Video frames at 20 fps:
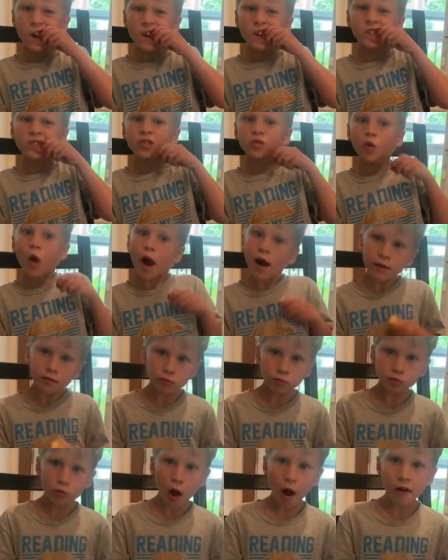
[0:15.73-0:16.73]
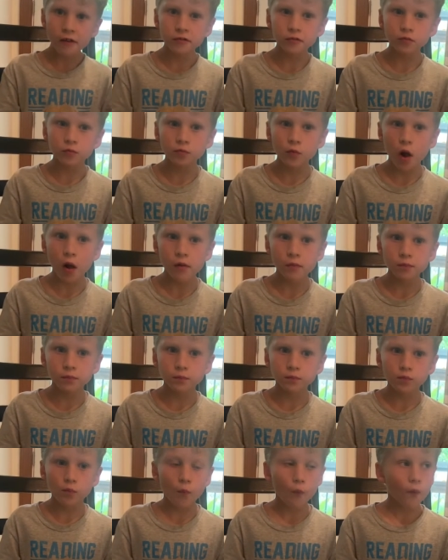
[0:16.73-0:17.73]
Is it by the Sonic I worked at in high
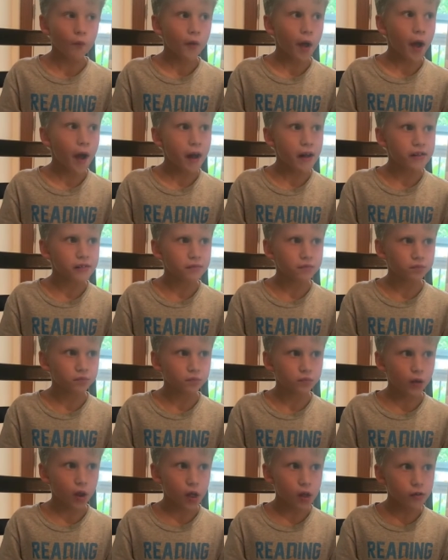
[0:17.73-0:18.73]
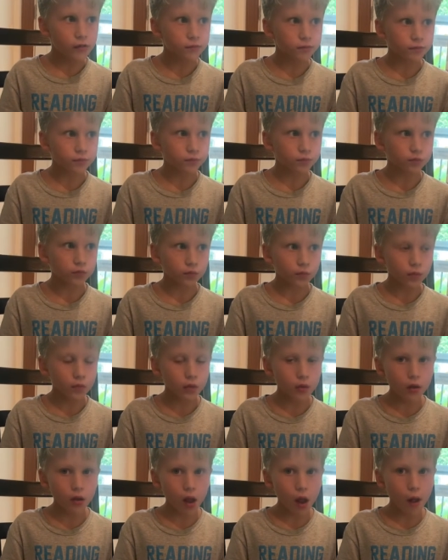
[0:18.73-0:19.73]
school? Where I took you to get
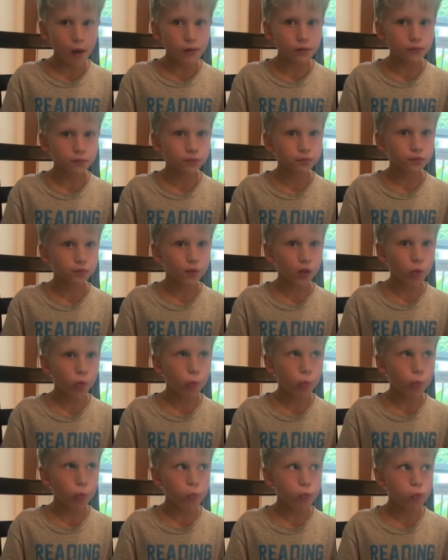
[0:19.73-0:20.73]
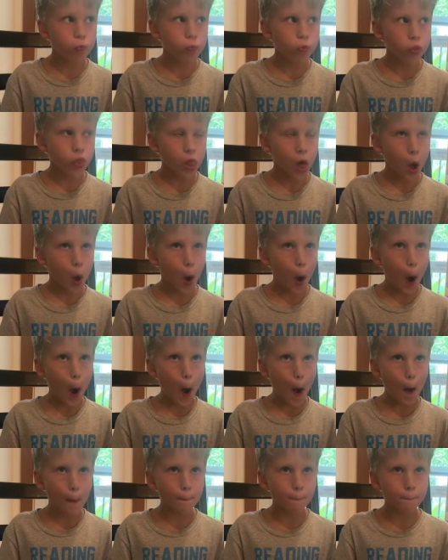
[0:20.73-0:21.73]
Slurpees?
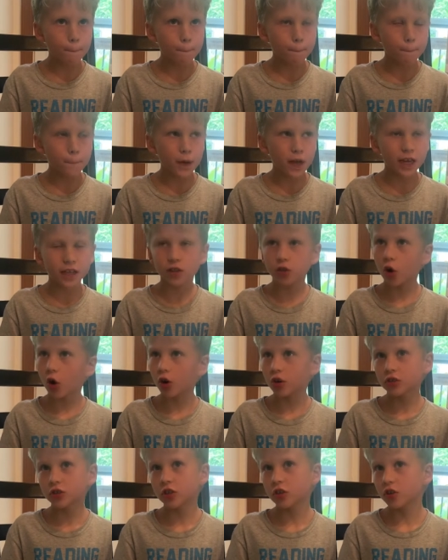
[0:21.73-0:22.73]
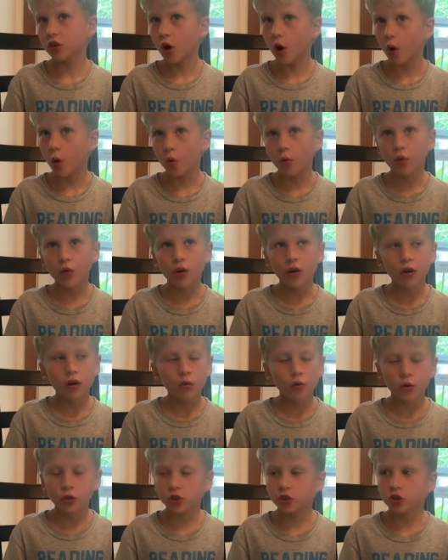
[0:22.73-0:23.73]
Um, it's hard to know
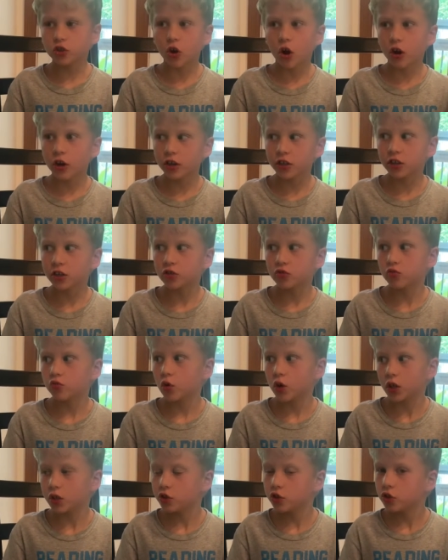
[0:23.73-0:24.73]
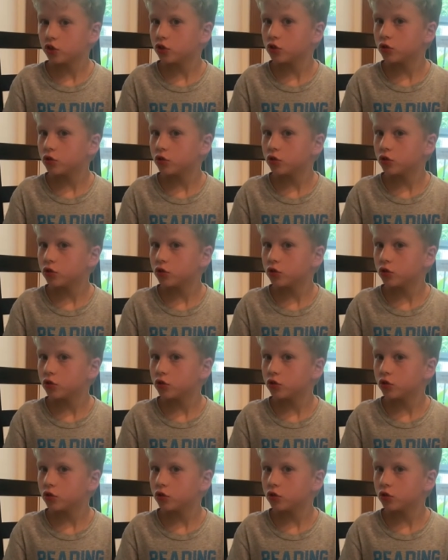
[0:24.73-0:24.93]
which Sonic is which.